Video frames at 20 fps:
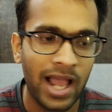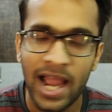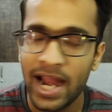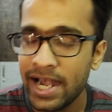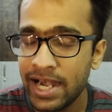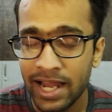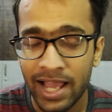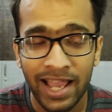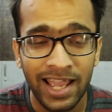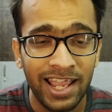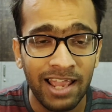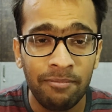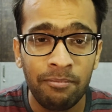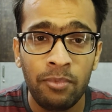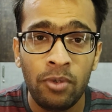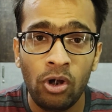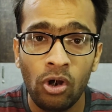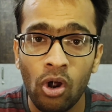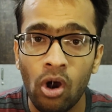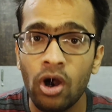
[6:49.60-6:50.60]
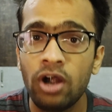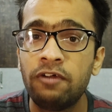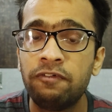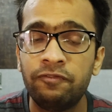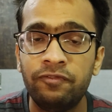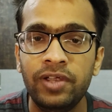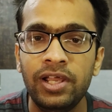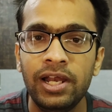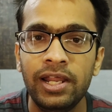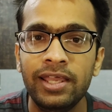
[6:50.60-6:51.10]
and I am not
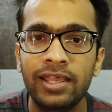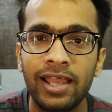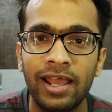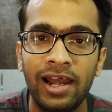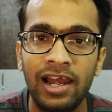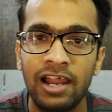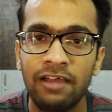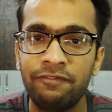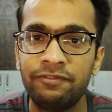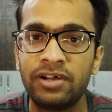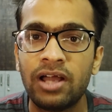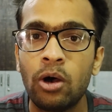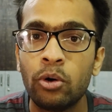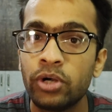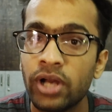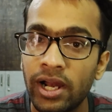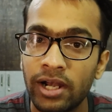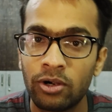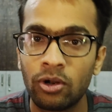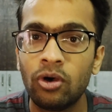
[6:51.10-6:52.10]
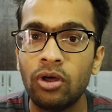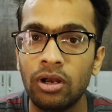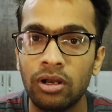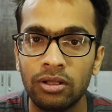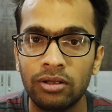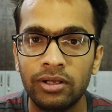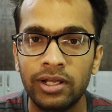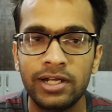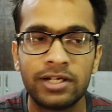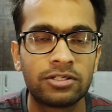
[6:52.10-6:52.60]
feeling left out at
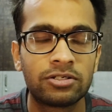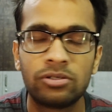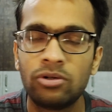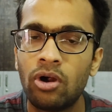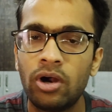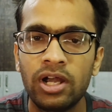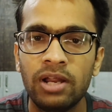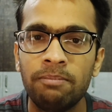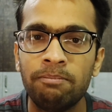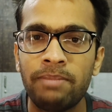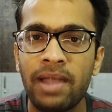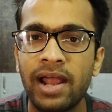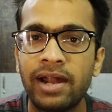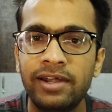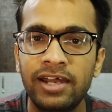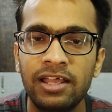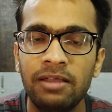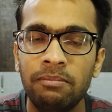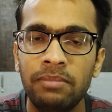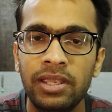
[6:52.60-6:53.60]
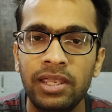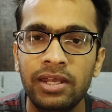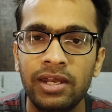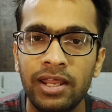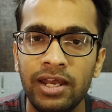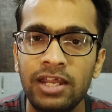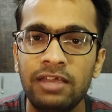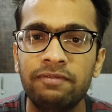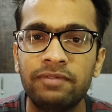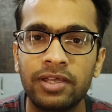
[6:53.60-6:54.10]
all. It's not impacting me in
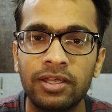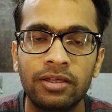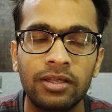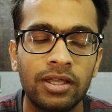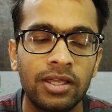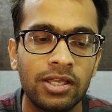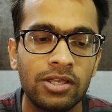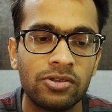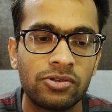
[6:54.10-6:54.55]
any way.